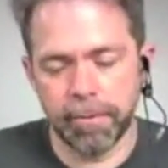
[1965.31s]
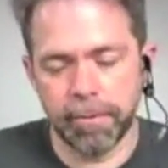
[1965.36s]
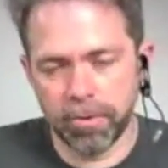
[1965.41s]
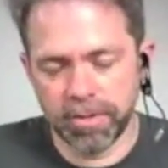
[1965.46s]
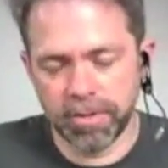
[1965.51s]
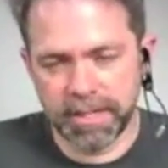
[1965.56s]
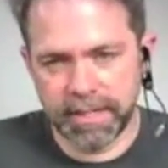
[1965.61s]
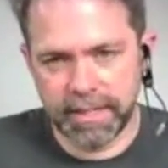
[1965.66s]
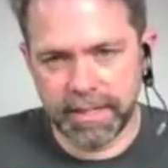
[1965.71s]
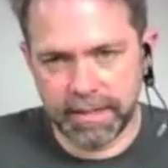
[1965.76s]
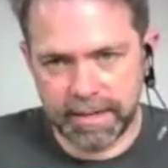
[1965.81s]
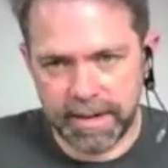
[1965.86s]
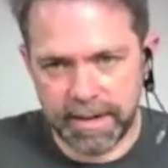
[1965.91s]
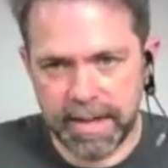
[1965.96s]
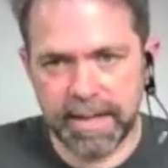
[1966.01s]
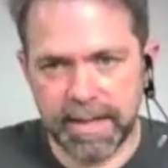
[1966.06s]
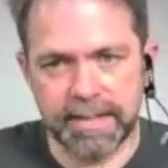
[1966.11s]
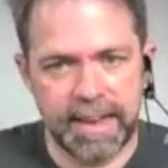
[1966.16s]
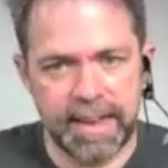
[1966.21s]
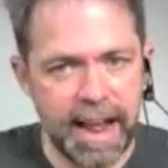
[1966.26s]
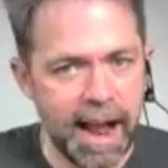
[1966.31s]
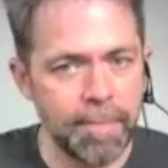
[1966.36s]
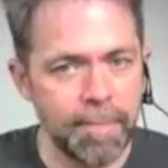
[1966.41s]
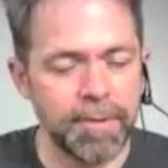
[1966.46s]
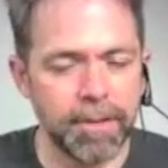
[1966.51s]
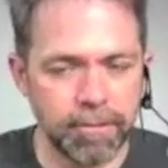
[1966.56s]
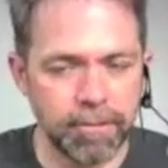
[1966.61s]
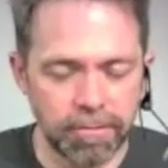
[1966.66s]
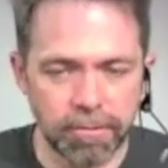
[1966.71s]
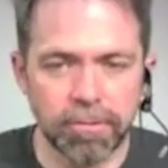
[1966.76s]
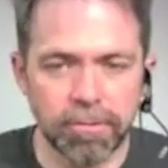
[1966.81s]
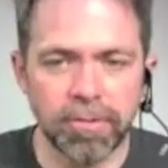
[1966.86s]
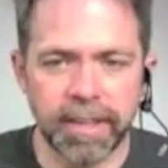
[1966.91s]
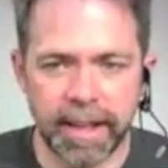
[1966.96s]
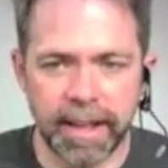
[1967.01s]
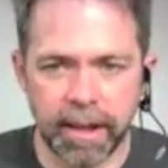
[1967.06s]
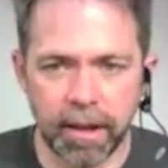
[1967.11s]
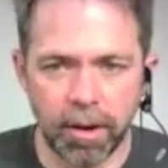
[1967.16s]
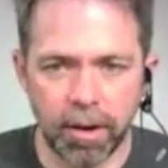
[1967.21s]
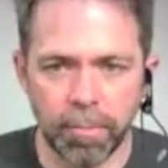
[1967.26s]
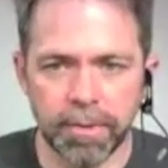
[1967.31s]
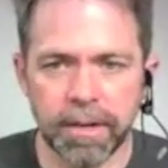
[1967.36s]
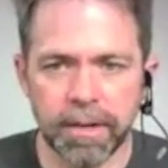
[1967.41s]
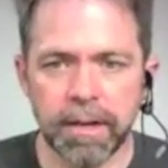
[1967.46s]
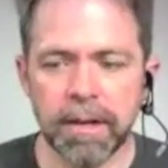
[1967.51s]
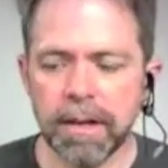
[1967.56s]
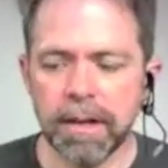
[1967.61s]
protein intake has absolutely helped.